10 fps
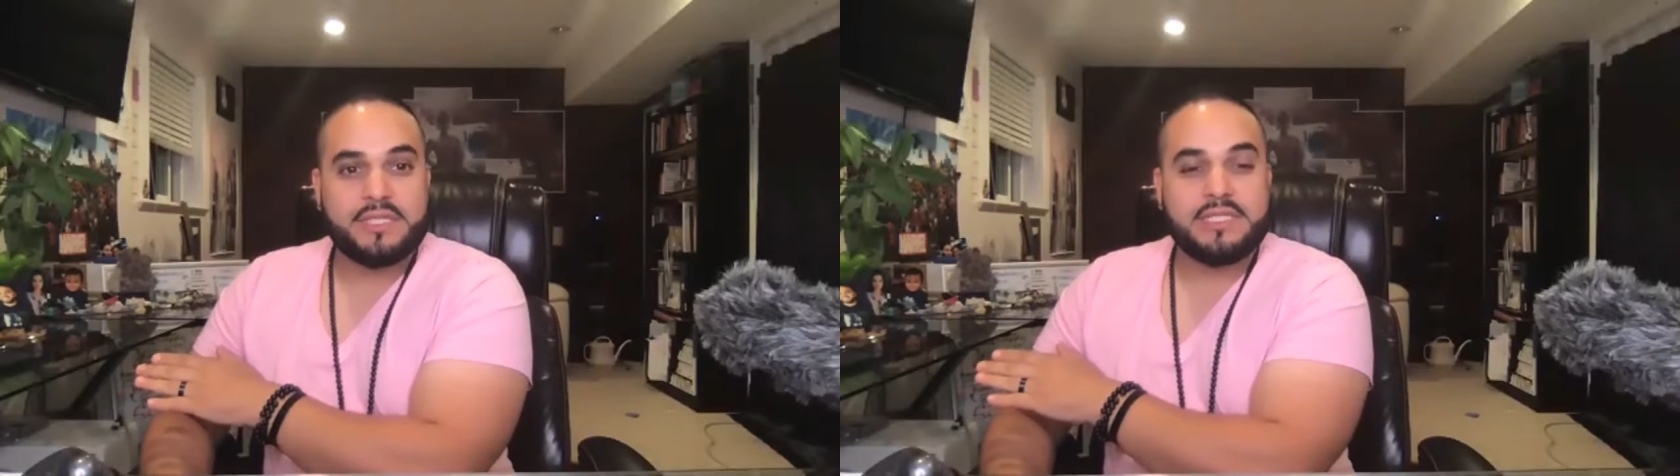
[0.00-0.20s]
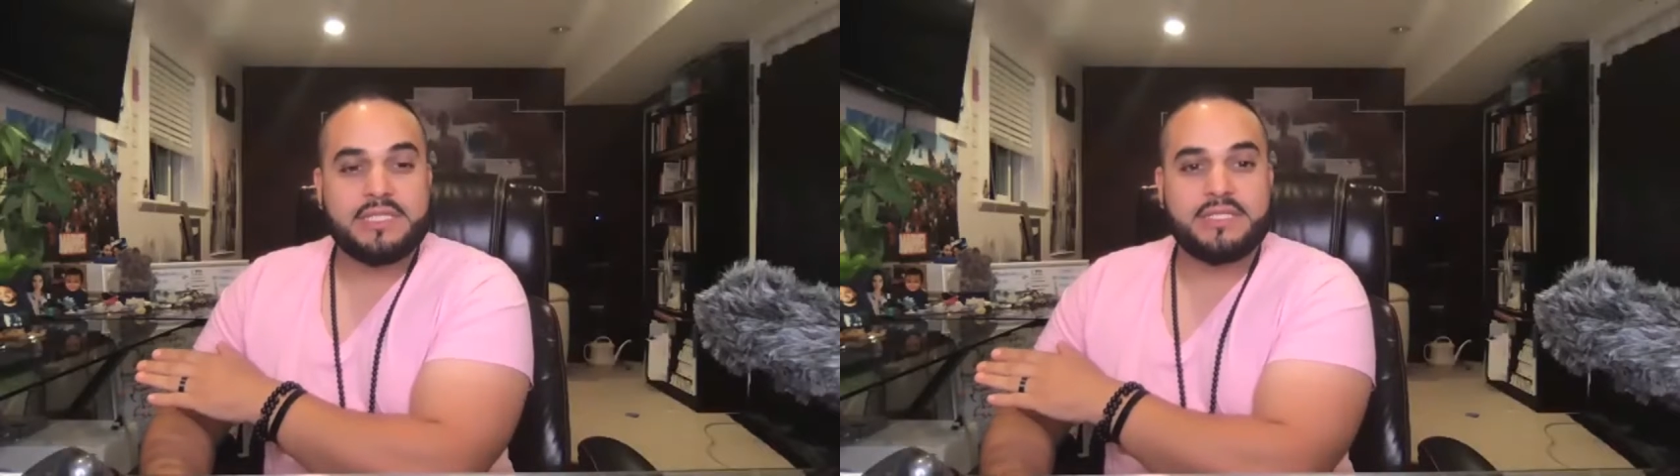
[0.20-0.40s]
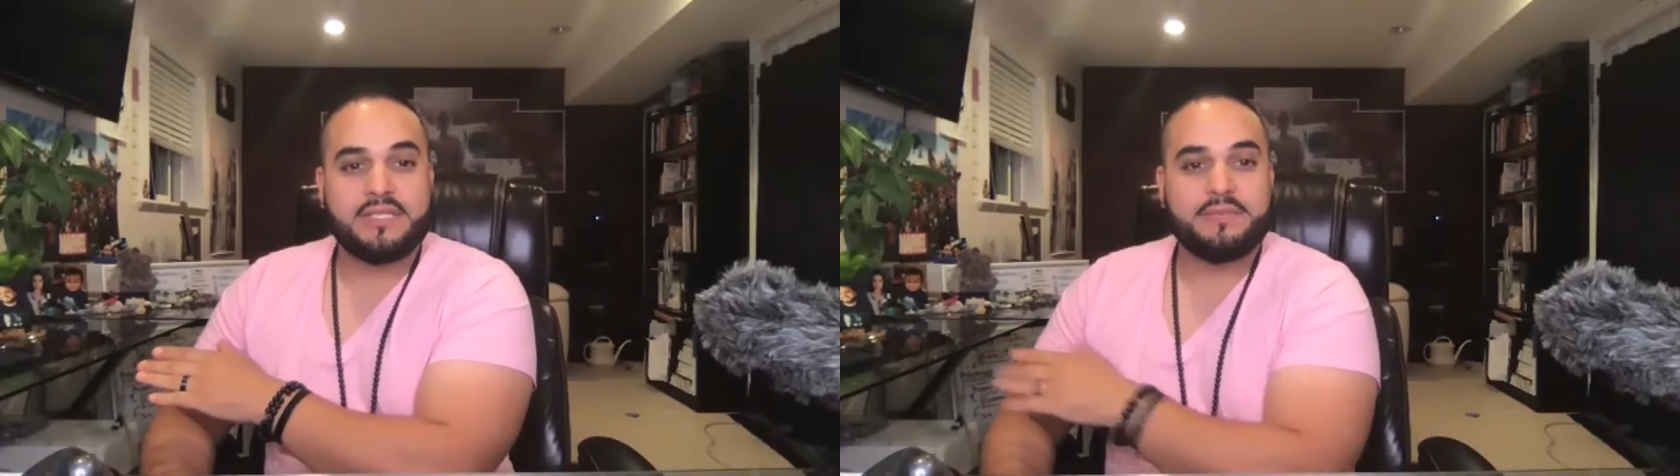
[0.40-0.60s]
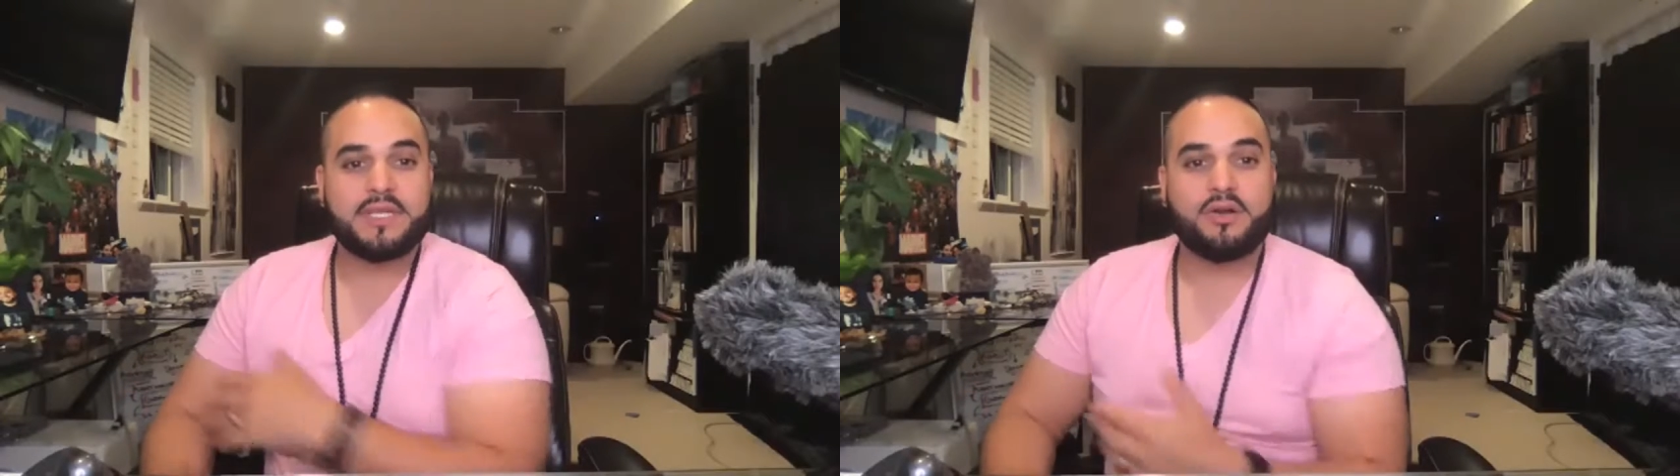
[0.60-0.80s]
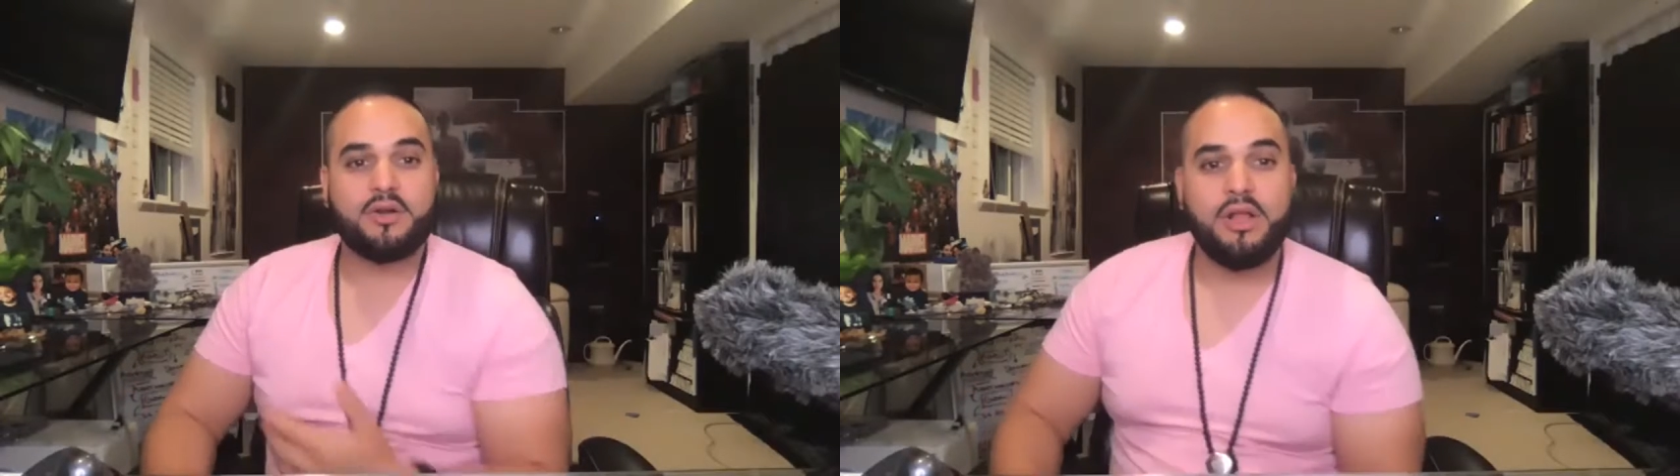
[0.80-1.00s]
and systems
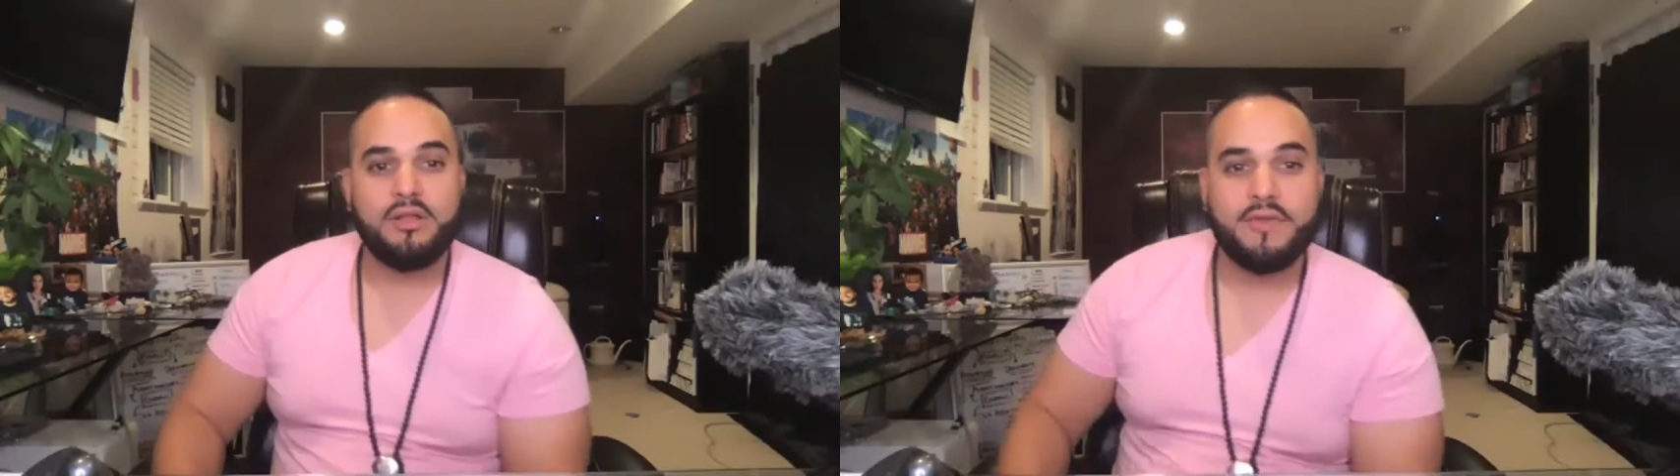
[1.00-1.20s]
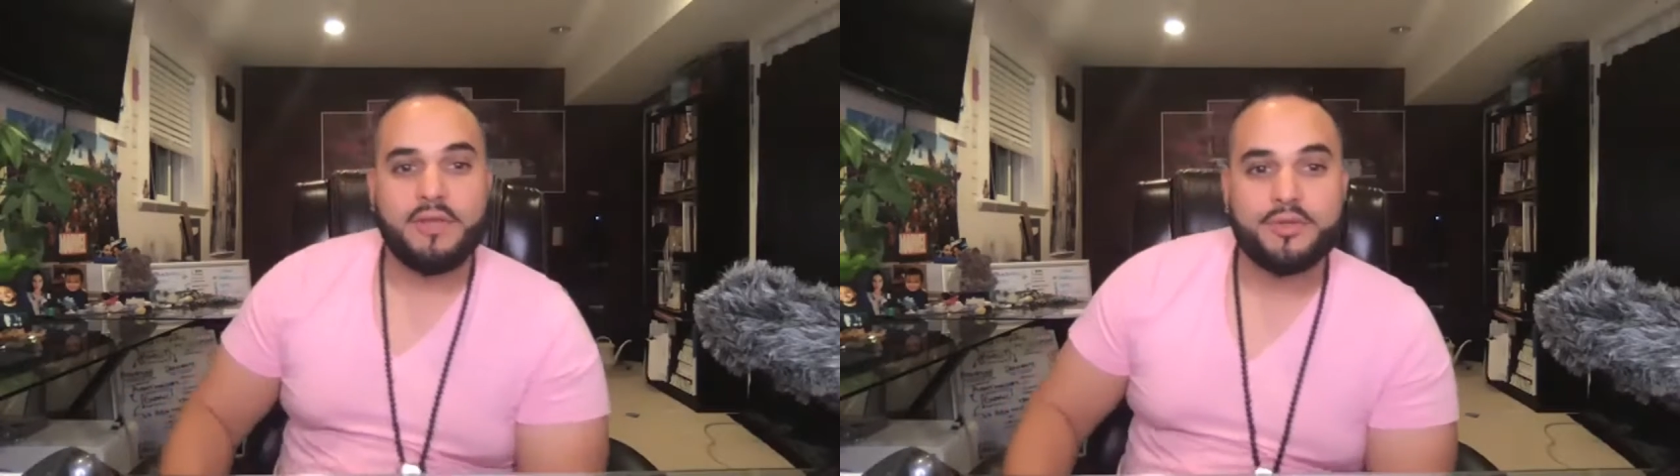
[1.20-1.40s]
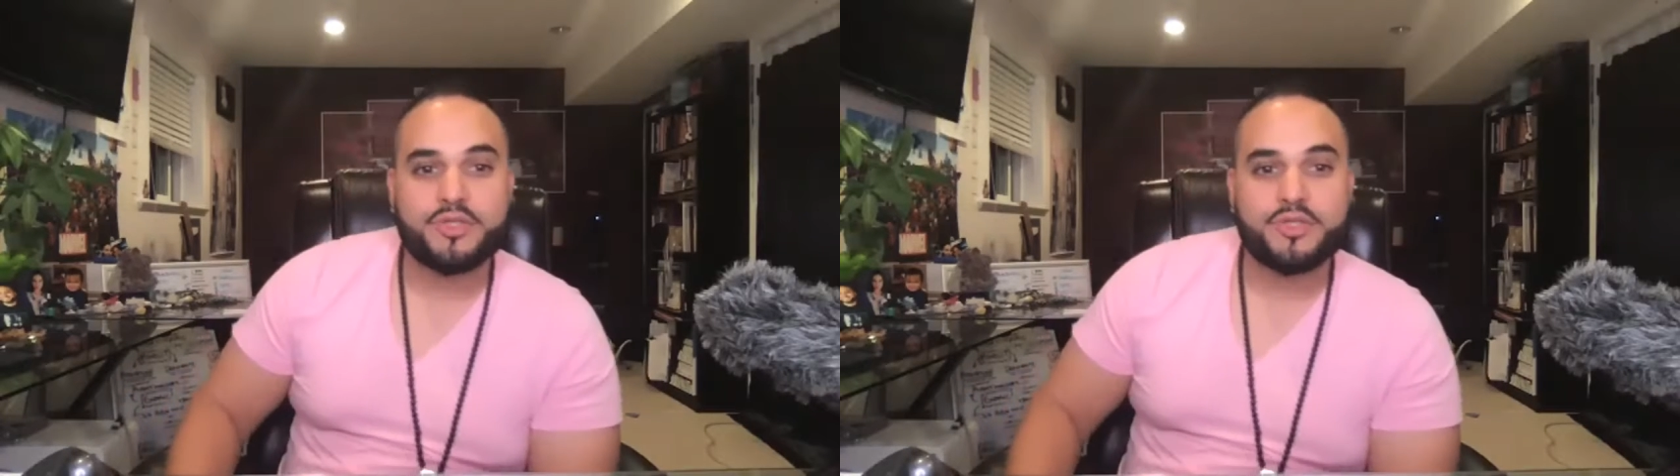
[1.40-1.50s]
that are all available.